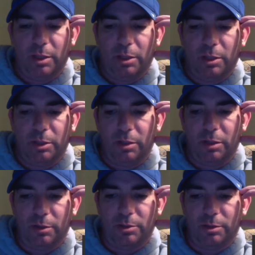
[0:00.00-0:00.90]

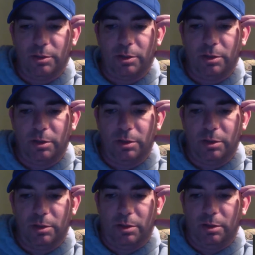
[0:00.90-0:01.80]
There's
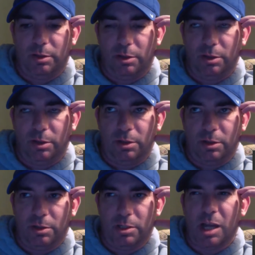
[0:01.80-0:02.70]

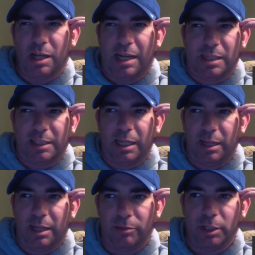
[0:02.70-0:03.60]
there's not guys like that
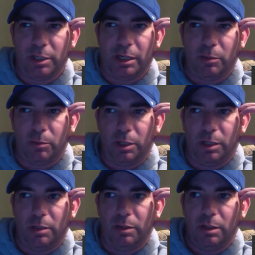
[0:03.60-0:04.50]
every year. I don't want
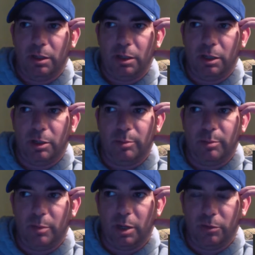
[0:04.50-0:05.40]
to
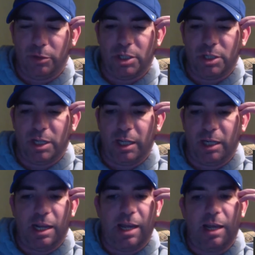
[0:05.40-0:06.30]
overstate
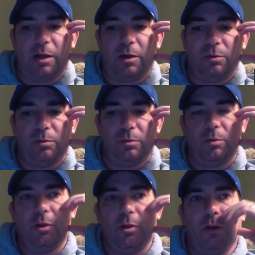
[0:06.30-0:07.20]
how
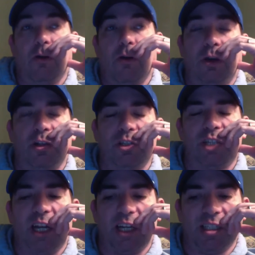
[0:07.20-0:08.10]
or
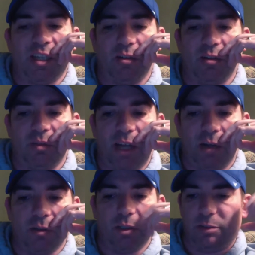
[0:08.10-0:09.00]
understate, I guess, how
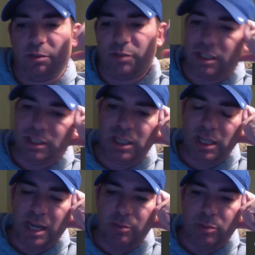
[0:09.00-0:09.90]
good of a season
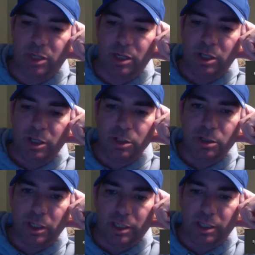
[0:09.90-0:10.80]
he had. But you
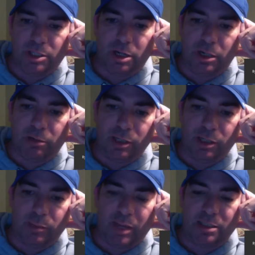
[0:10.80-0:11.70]
can get starting running
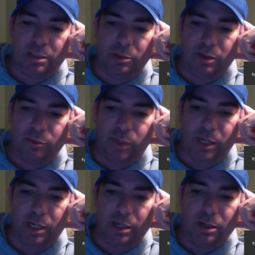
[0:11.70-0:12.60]
backs on the waiver
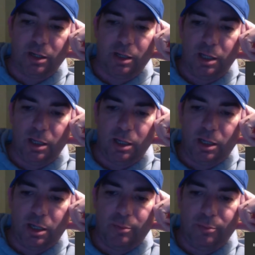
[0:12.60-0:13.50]
wire,
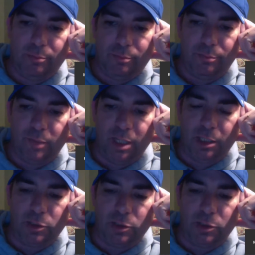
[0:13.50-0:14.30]
at least